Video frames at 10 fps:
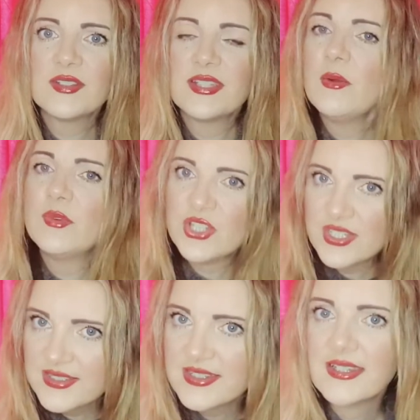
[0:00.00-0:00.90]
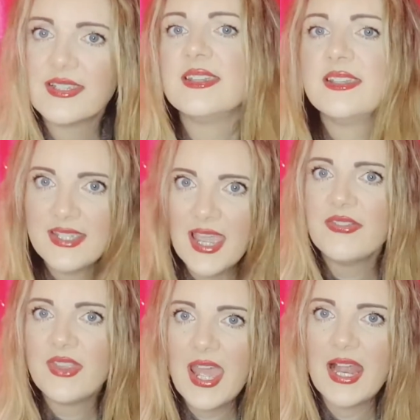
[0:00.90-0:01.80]
They were just
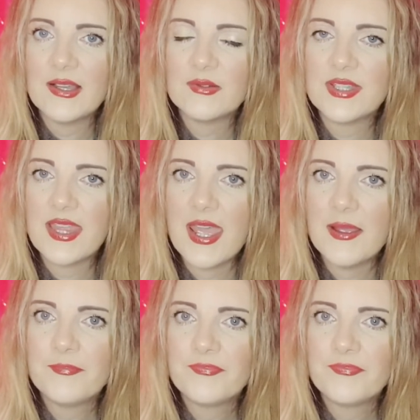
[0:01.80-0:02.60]
getting the hell out of there.